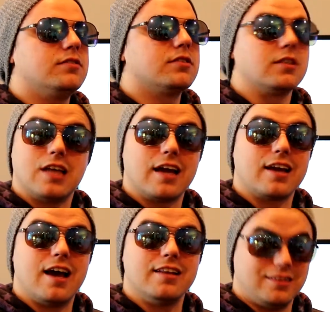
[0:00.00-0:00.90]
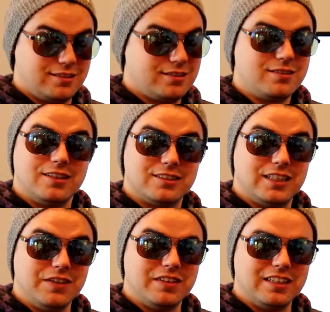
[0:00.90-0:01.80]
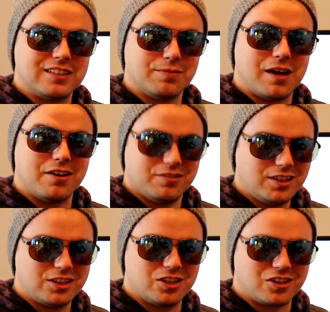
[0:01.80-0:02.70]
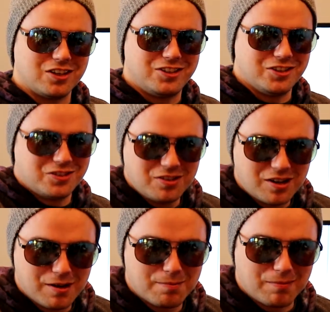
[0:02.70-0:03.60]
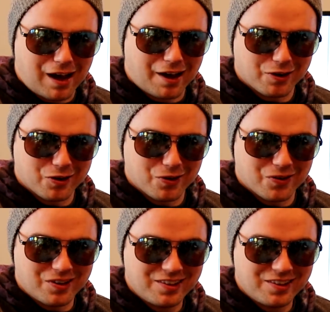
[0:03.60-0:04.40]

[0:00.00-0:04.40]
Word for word: because I got this DVD somehow. Let's look into Maru.